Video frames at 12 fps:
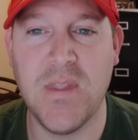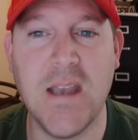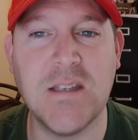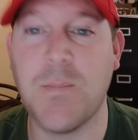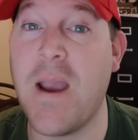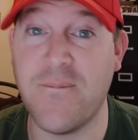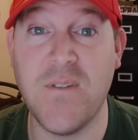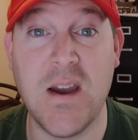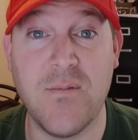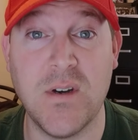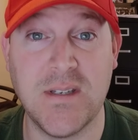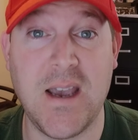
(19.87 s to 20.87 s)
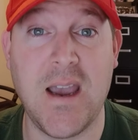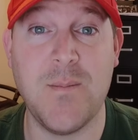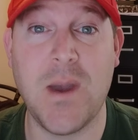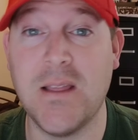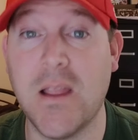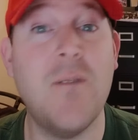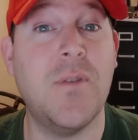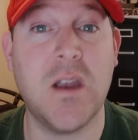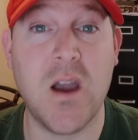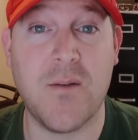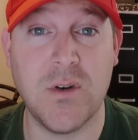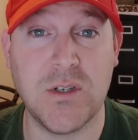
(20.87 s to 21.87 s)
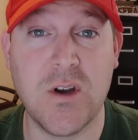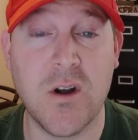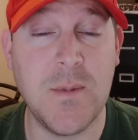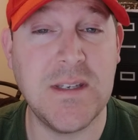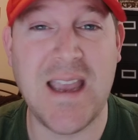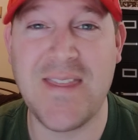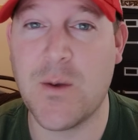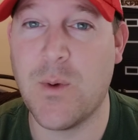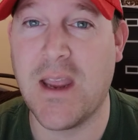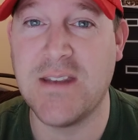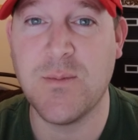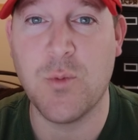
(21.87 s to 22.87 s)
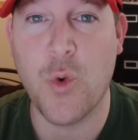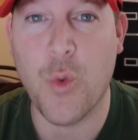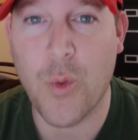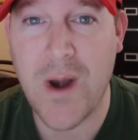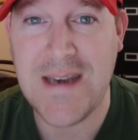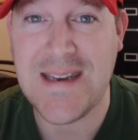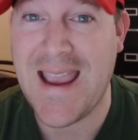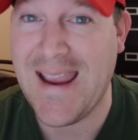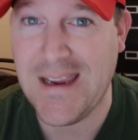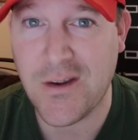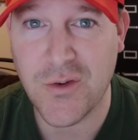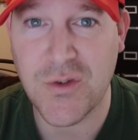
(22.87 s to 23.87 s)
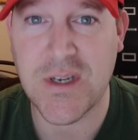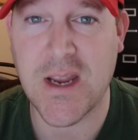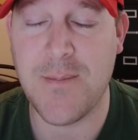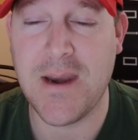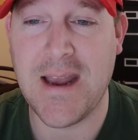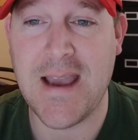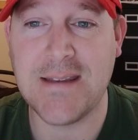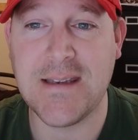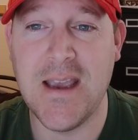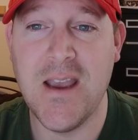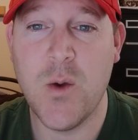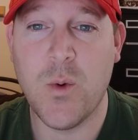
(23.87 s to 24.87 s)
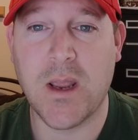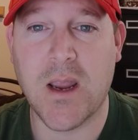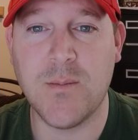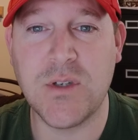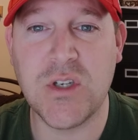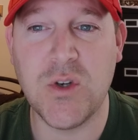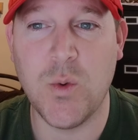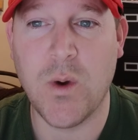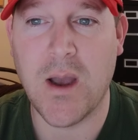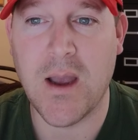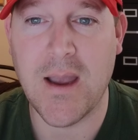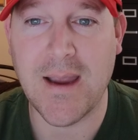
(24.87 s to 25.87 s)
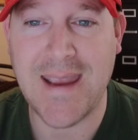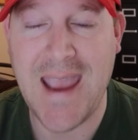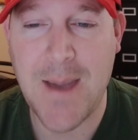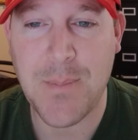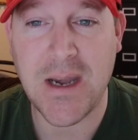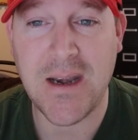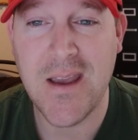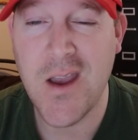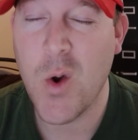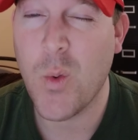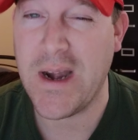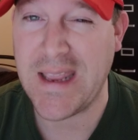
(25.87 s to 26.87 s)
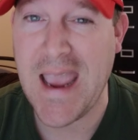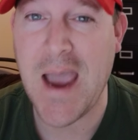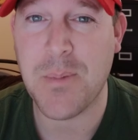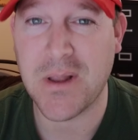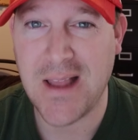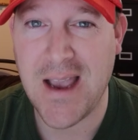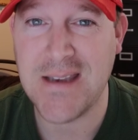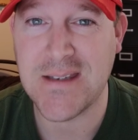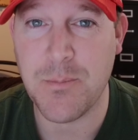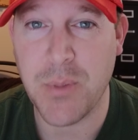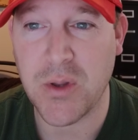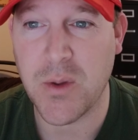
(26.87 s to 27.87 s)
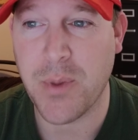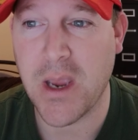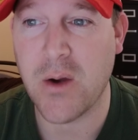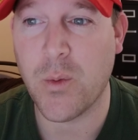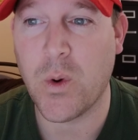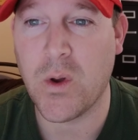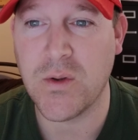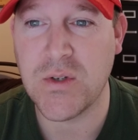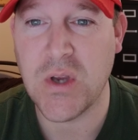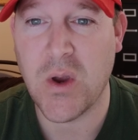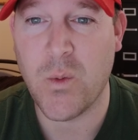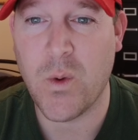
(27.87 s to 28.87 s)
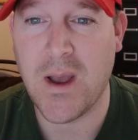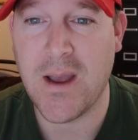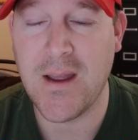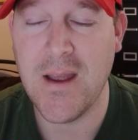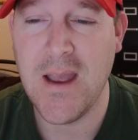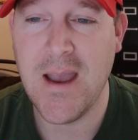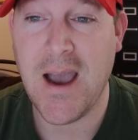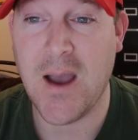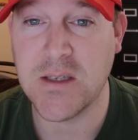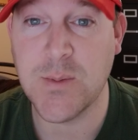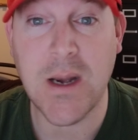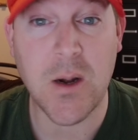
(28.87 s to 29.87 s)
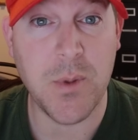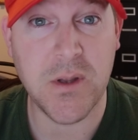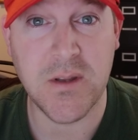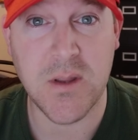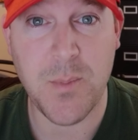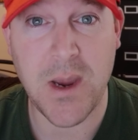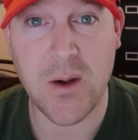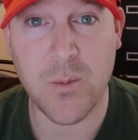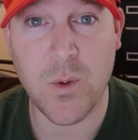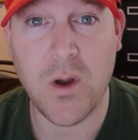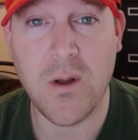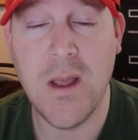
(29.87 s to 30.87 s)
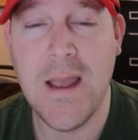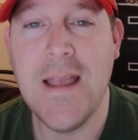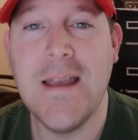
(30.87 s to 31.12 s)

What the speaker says: that's my favorite time. I love the conference tournaments. I think we got some great angles come in at when it comes to capping, way to capitalize and build the bankroll. So speaking of building the bankroll,